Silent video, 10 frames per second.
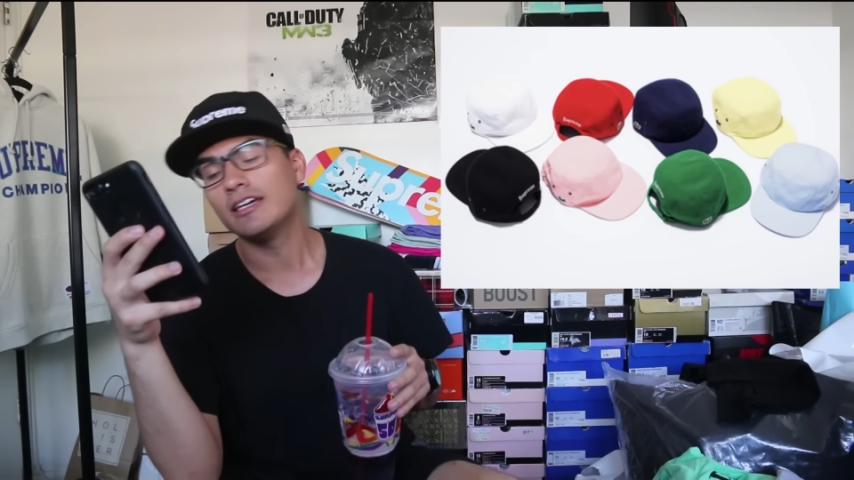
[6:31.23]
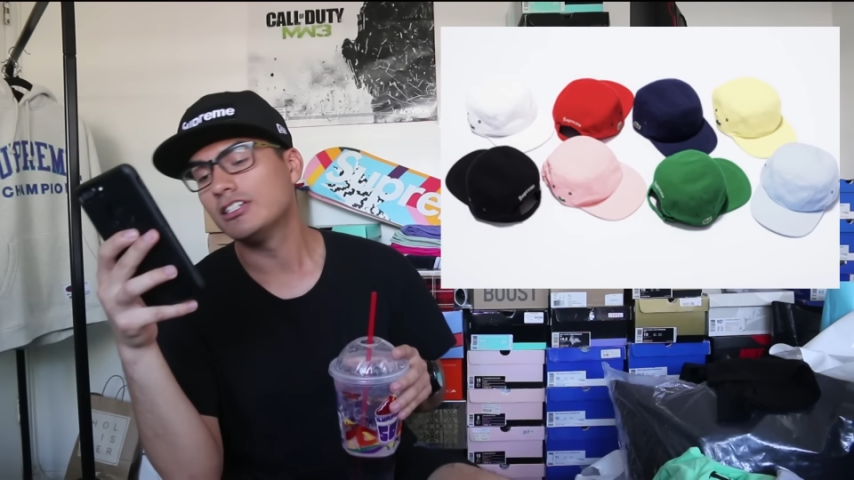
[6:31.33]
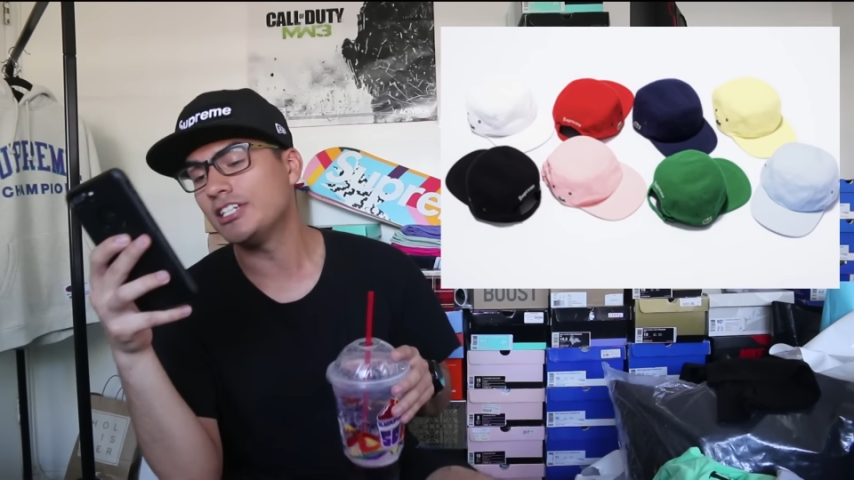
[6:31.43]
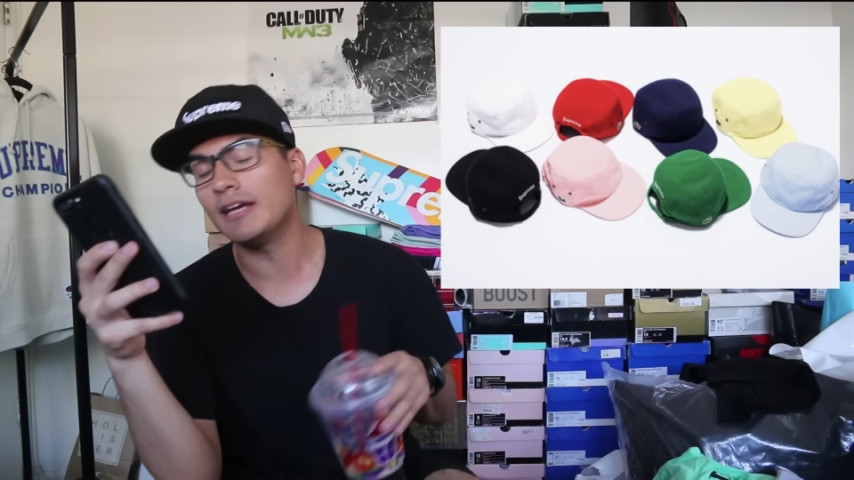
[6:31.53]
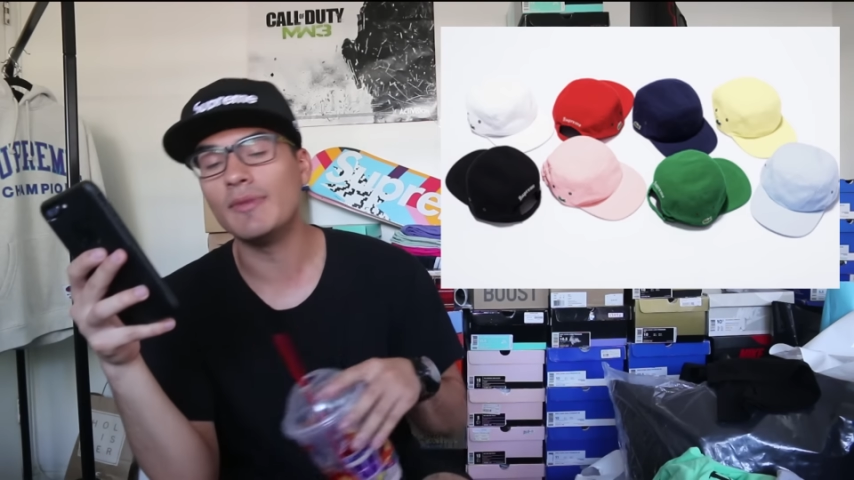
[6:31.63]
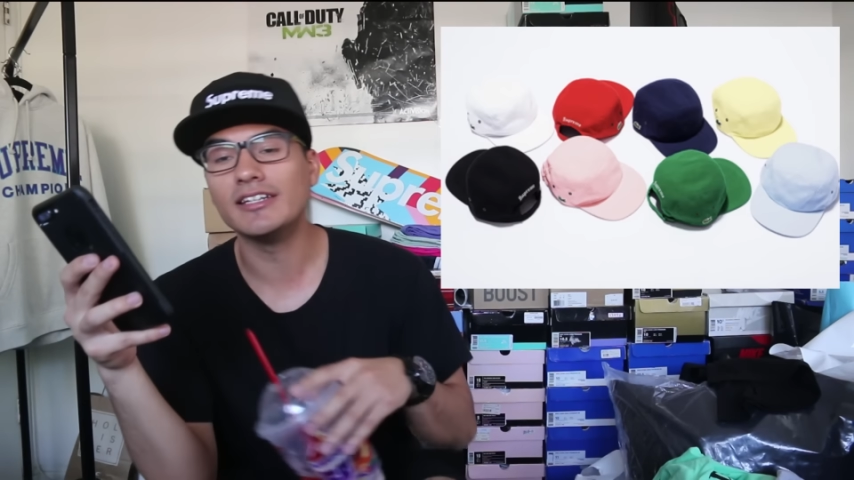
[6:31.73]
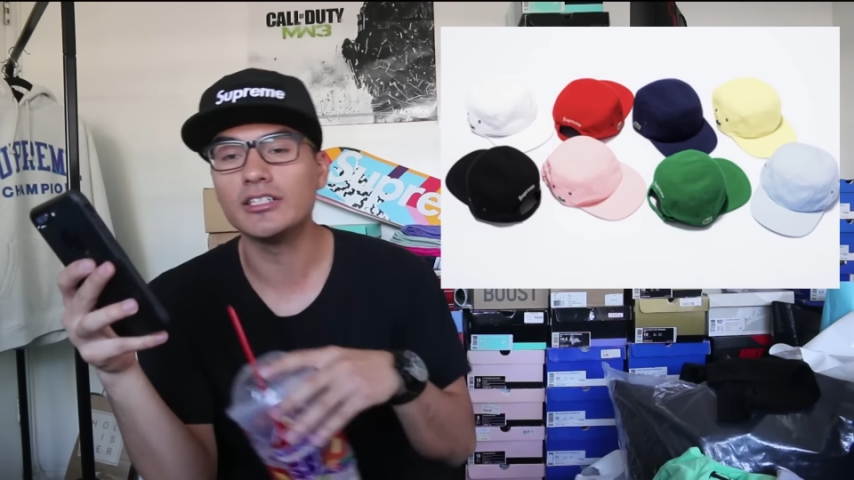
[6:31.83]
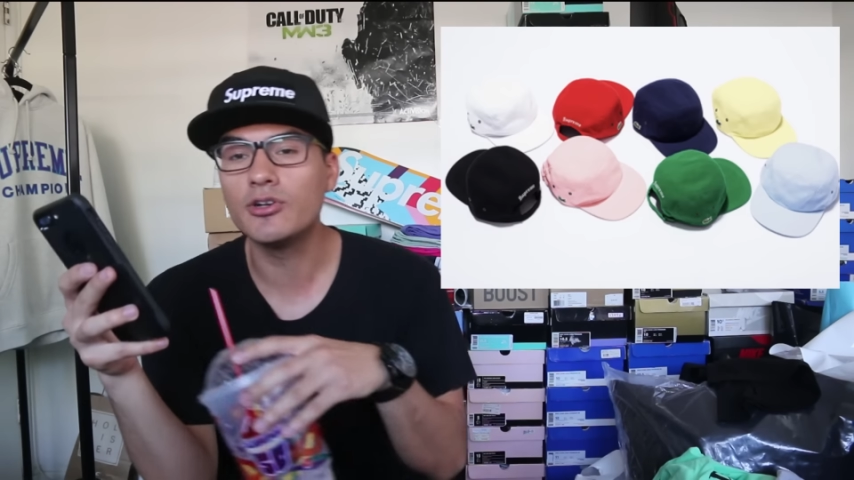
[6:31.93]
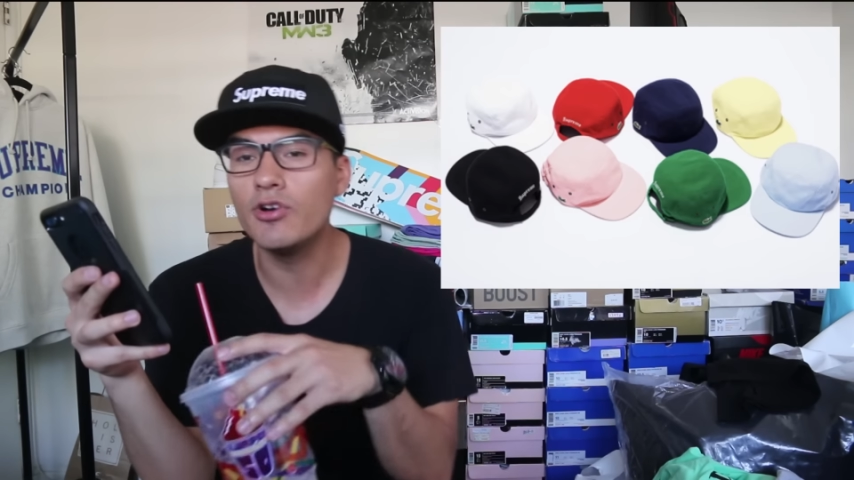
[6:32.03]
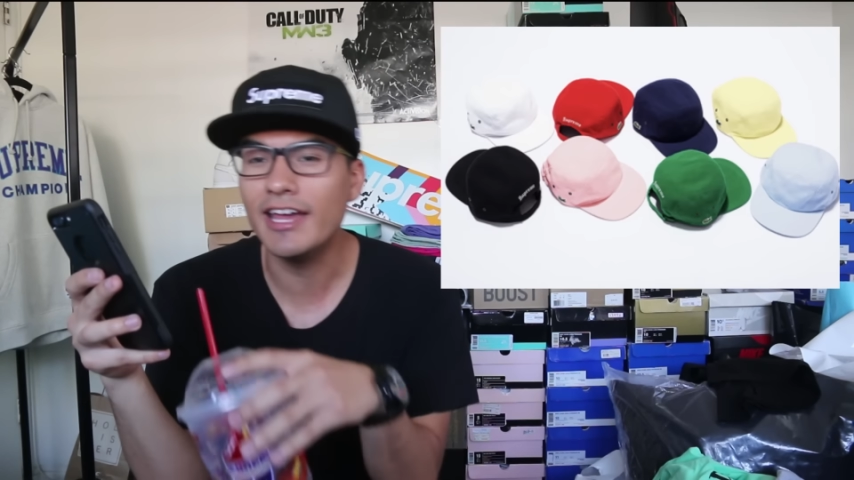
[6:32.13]
Same as the
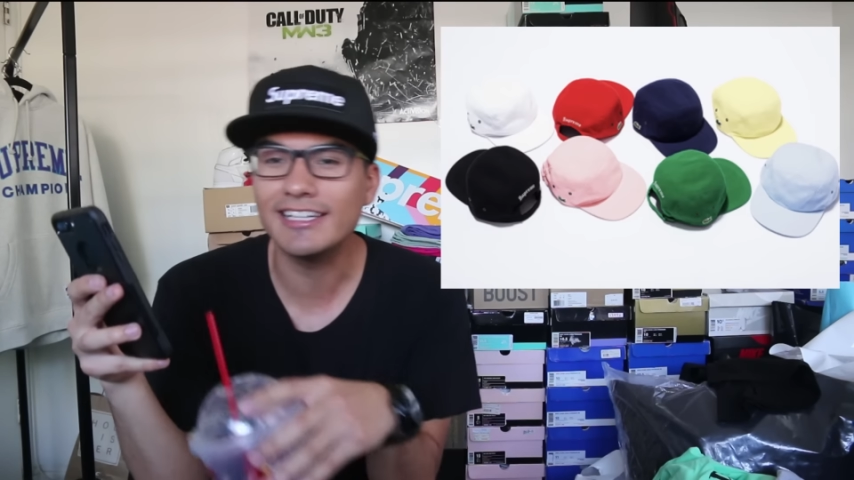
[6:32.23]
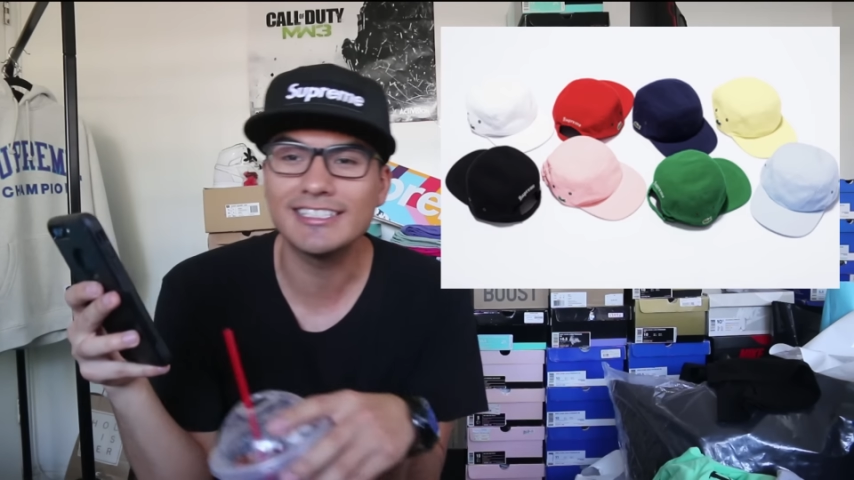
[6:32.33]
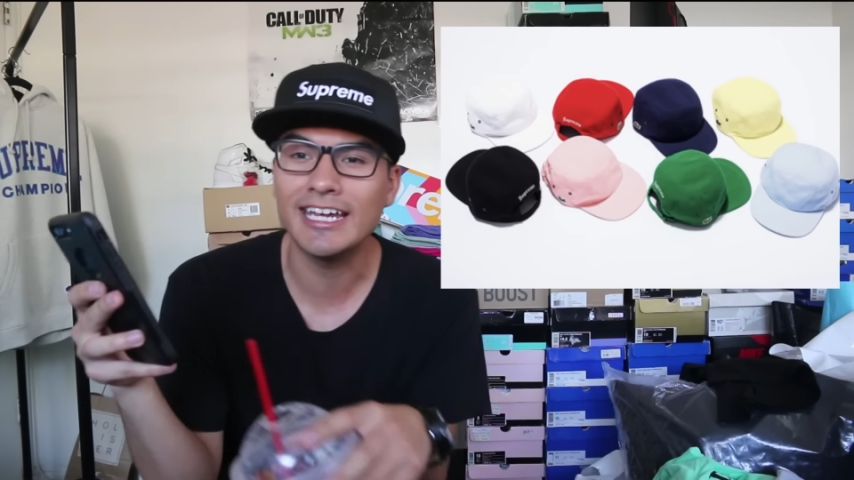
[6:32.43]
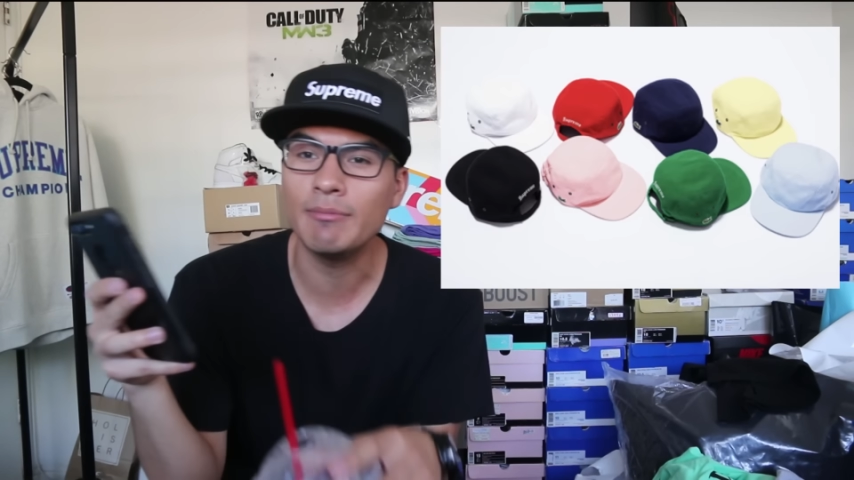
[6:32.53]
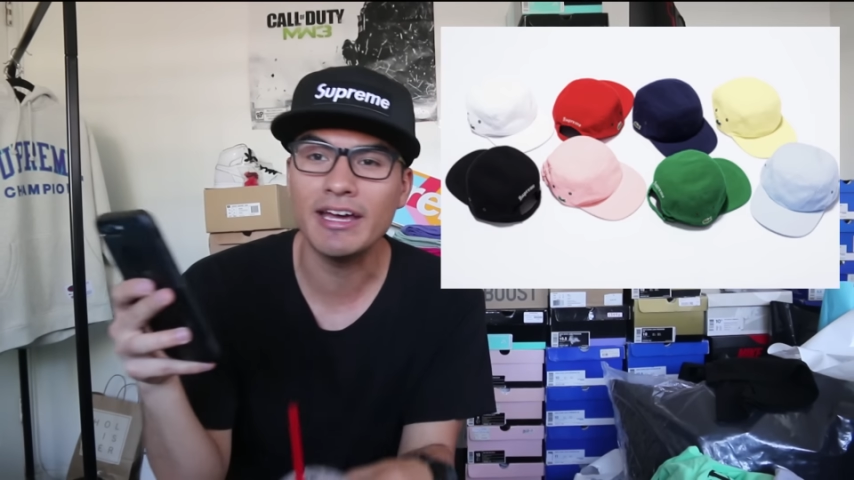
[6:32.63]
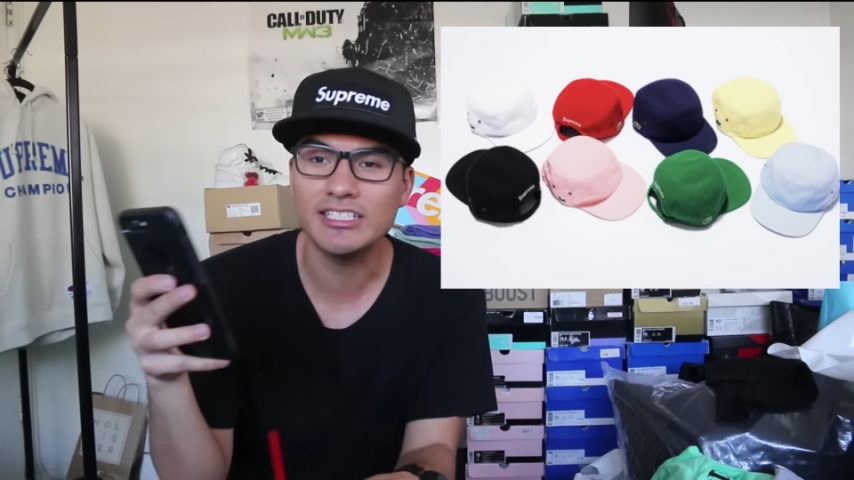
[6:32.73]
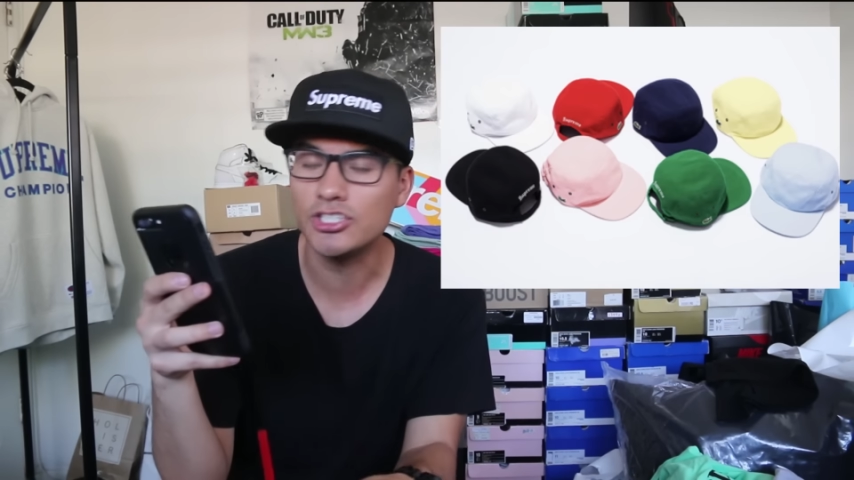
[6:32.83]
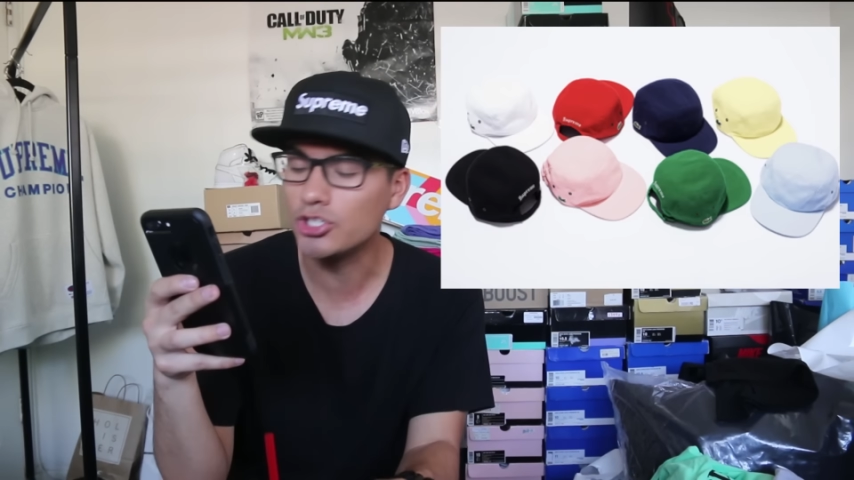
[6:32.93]
crewneck, same as the